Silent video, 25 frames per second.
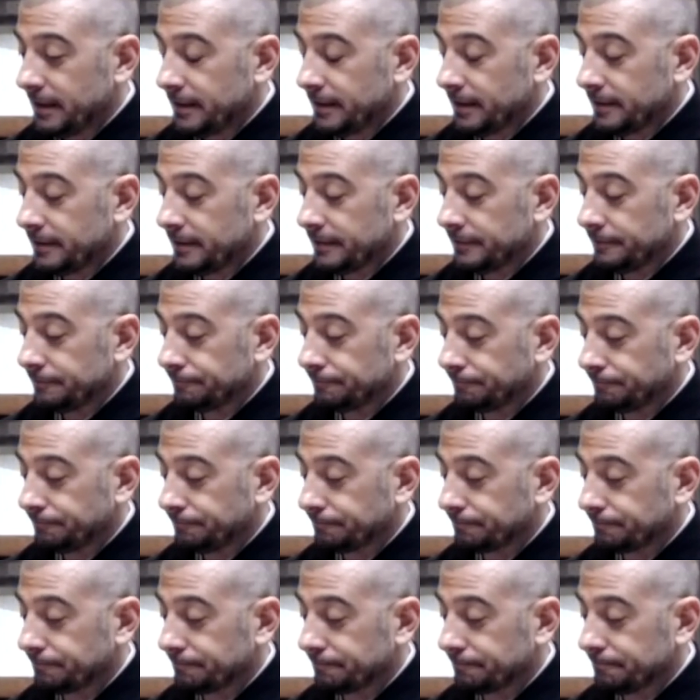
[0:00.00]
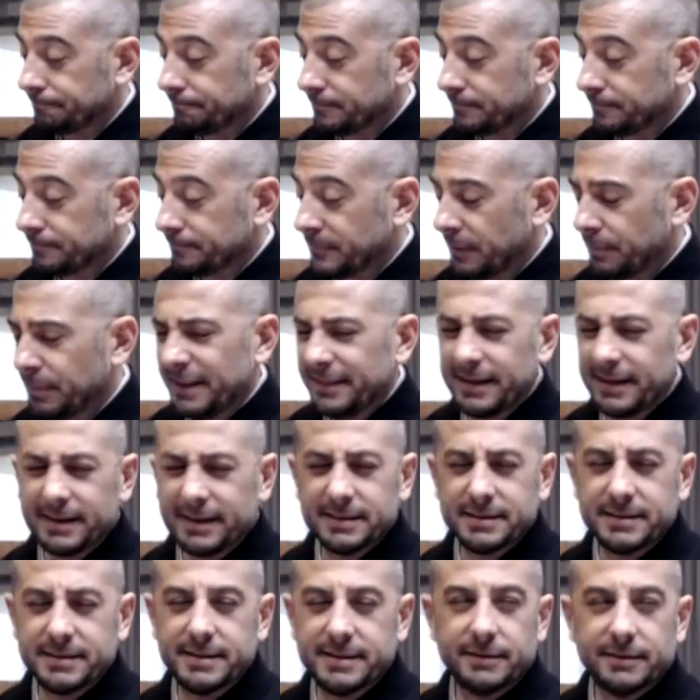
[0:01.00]
Um, but I
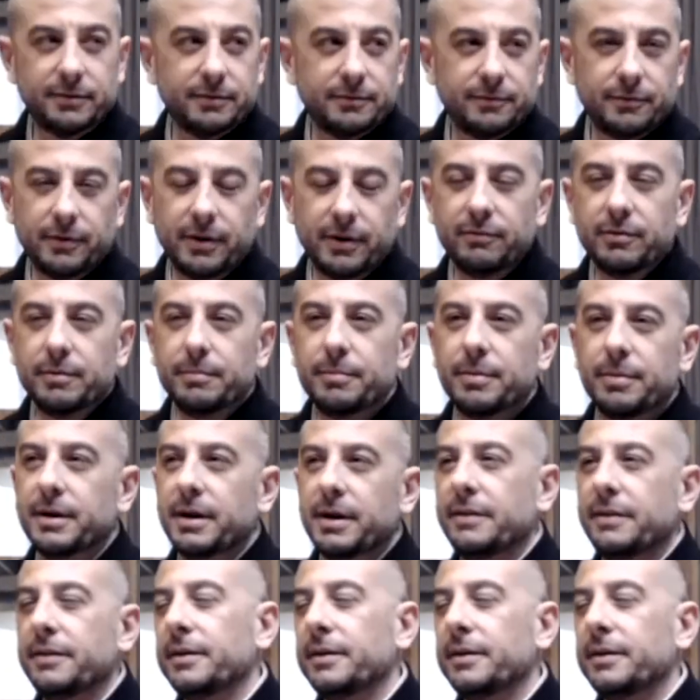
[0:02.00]
think it's different for everybody.